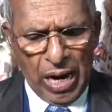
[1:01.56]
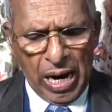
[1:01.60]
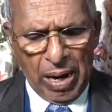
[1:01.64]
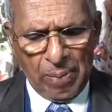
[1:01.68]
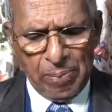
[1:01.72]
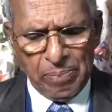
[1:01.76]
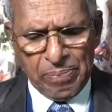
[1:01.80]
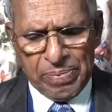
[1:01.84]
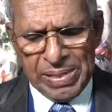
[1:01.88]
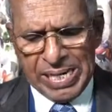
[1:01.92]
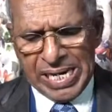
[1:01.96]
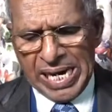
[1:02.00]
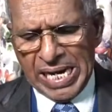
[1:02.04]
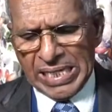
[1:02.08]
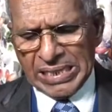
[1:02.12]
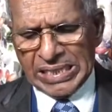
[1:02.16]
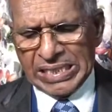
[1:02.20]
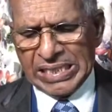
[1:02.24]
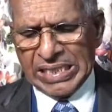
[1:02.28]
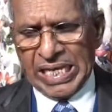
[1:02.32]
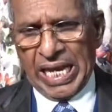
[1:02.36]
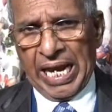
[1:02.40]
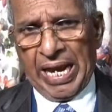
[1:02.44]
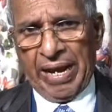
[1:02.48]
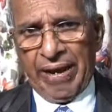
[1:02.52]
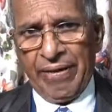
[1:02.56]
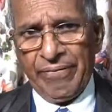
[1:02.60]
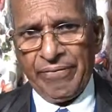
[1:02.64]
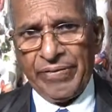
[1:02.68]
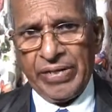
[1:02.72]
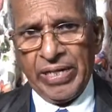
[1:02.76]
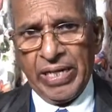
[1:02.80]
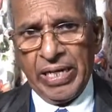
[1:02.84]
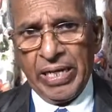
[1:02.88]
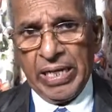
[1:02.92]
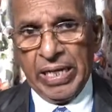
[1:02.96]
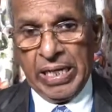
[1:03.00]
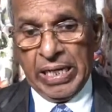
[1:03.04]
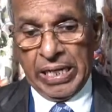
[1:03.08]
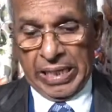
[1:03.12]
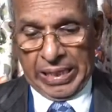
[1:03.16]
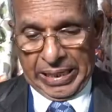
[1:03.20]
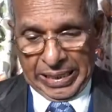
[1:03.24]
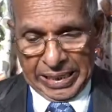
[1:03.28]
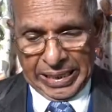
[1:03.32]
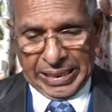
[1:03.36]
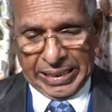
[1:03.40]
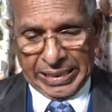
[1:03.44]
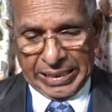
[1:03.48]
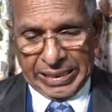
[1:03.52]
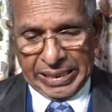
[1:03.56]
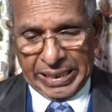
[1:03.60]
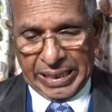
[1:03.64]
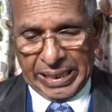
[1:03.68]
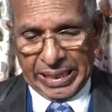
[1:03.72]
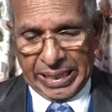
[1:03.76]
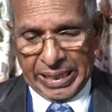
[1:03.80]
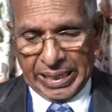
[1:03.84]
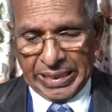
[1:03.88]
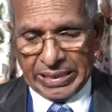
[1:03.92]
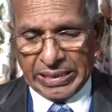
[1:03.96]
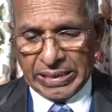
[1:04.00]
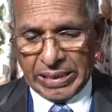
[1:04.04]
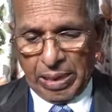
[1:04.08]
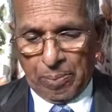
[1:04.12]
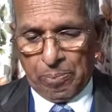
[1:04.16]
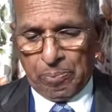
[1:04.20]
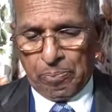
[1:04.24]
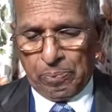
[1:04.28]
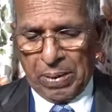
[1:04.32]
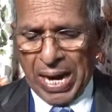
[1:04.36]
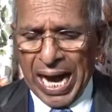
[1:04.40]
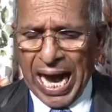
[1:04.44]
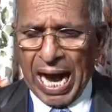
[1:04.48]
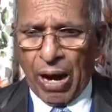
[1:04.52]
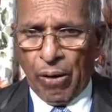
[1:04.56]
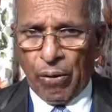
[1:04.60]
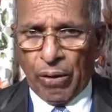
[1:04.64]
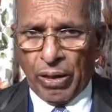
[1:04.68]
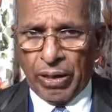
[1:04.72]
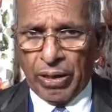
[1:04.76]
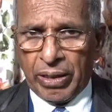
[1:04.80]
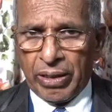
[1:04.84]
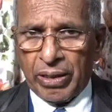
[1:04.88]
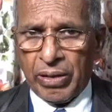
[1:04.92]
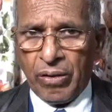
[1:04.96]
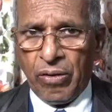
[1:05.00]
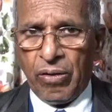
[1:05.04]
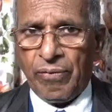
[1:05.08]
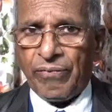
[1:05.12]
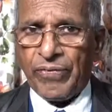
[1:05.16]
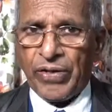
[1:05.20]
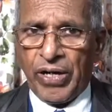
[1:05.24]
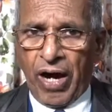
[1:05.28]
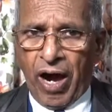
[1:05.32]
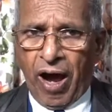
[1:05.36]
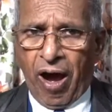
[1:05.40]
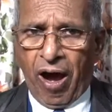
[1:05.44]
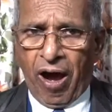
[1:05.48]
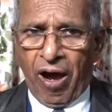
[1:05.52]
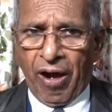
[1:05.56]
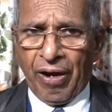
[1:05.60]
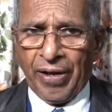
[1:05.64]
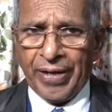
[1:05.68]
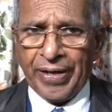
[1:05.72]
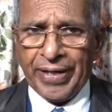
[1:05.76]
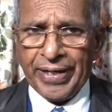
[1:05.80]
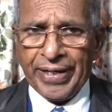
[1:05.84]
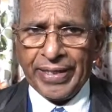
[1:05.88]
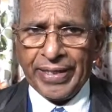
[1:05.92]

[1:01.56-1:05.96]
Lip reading: are being saved, it is the power of God."